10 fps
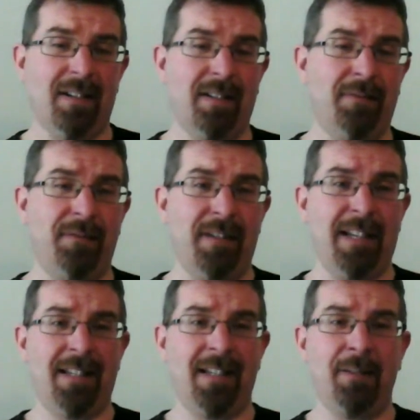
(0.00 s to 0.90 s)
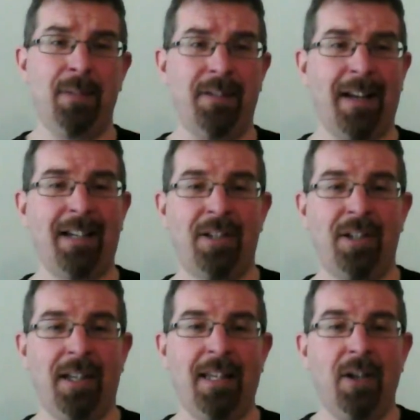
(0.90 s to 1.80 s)
in terms of
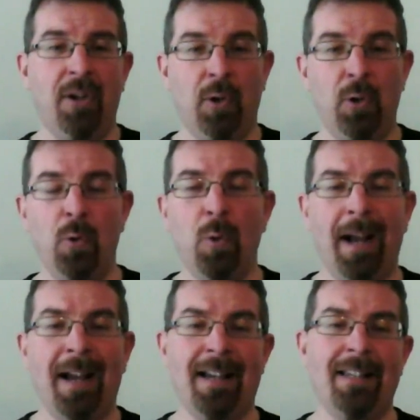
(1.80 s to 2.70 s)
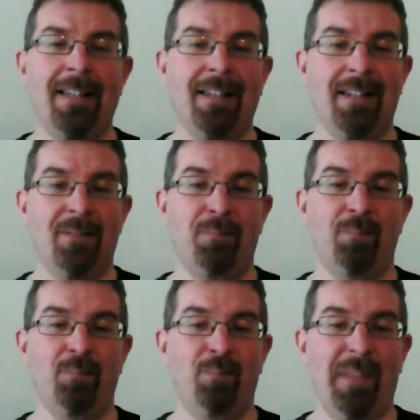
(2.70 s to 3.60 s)
actually who has
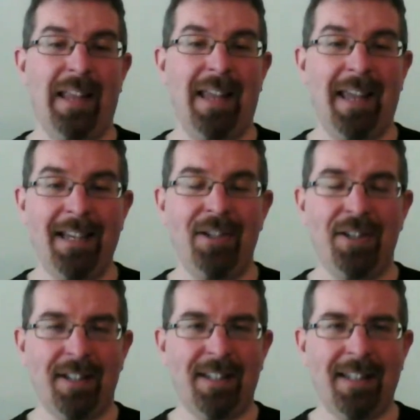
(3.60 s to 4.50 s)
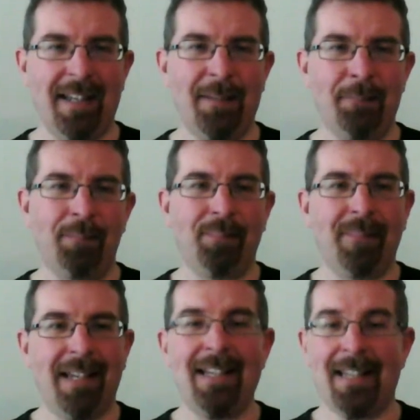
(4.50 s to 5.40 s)
agency,
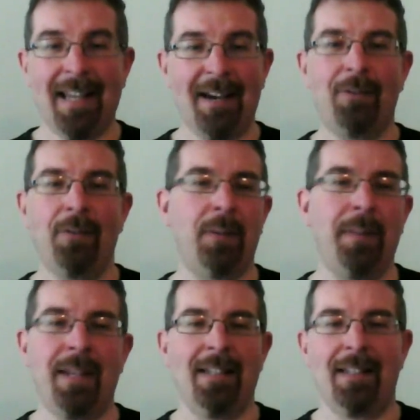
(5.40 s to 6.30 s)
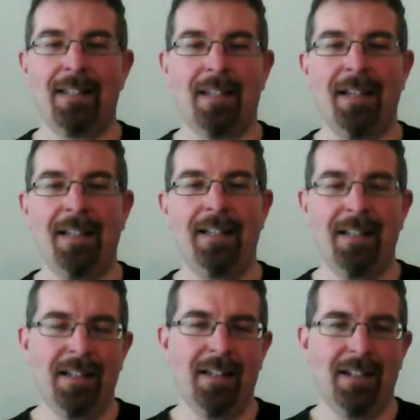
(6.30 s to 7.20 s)
he's the hero of the piece. I mean,
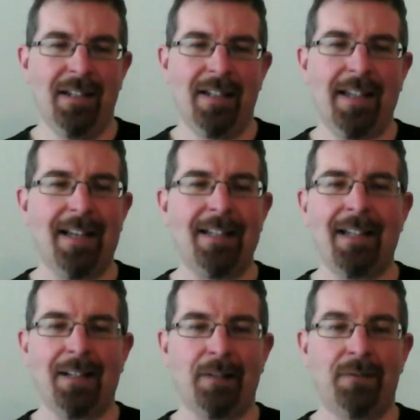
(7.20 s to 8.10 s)
Gandalf